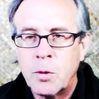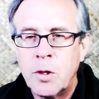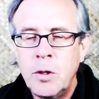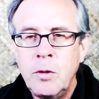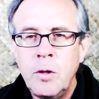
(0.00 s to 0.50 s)
So
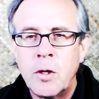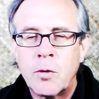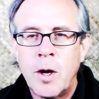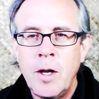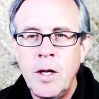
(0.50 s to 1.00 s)
what they do, they
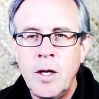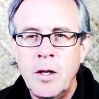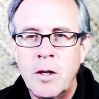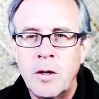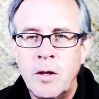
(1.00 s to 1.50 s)
try to
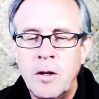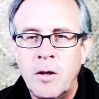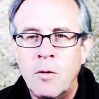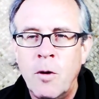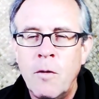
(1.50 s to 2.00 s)
get
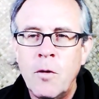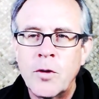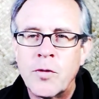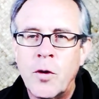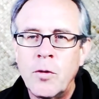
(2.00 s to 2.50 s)

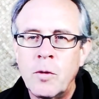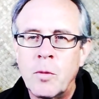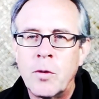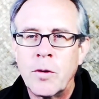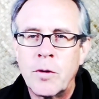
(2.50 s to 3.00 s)
whoever is
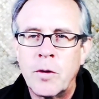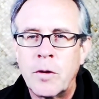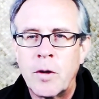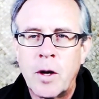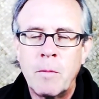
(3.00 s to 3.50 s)
vulnerable to,
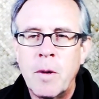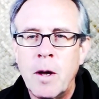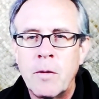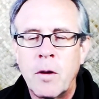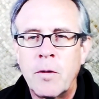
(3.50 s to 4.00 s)
to, to come
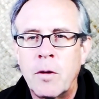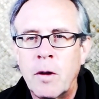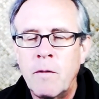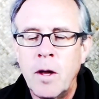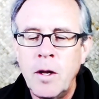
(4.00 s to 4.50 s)
down. They'll, they'll
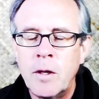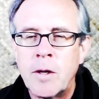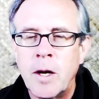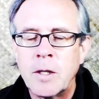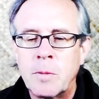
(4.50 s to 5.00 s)
give you any
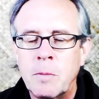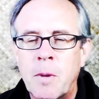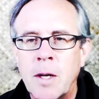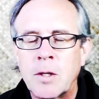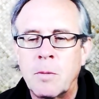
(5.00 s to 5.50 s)

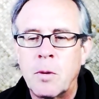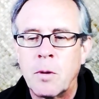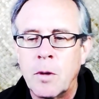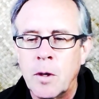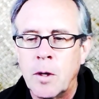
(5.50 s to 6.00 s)
enticement
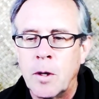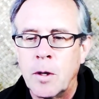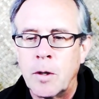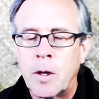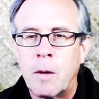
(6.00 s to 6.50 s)
possible
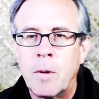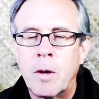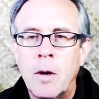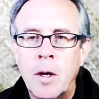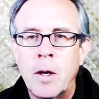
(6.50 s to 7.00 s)
to come
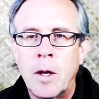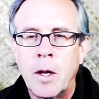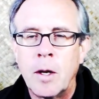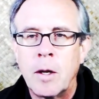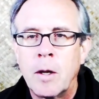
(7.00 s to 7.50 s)
here.
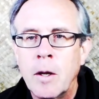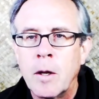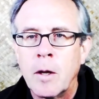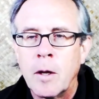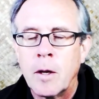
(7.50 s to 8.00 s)
And, and
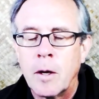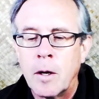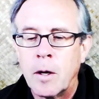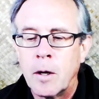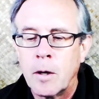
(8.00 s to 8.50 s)

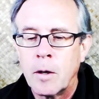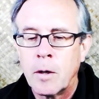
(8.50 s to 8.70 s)
uh,